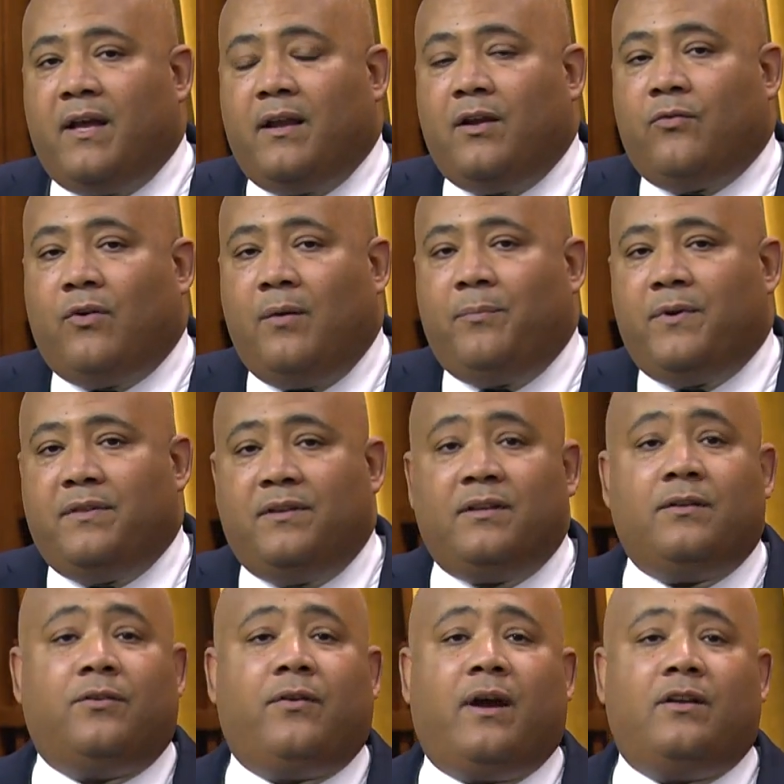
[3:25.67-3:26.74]
I grew up with
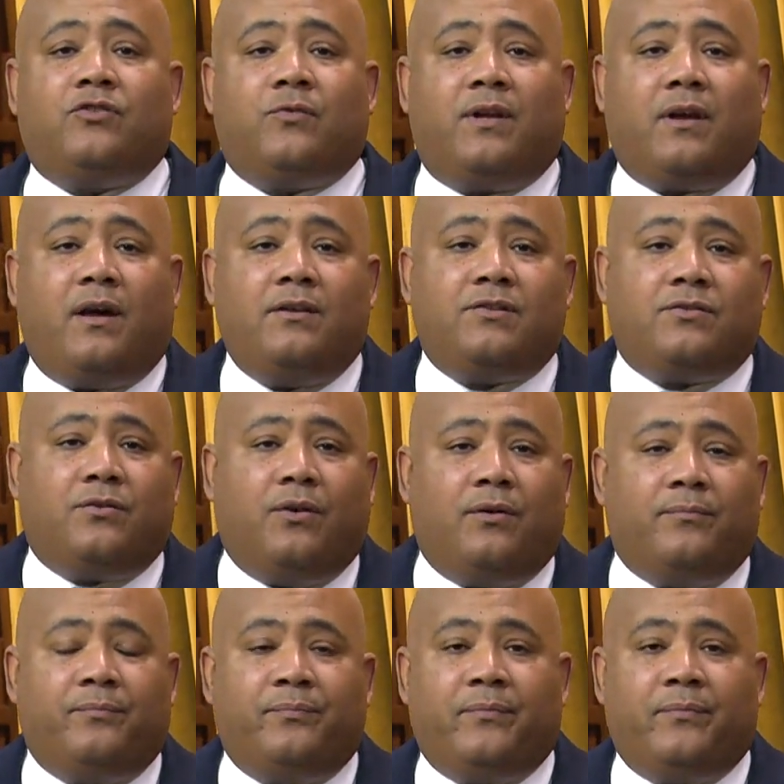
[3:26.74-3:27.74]
didn't graduate high school.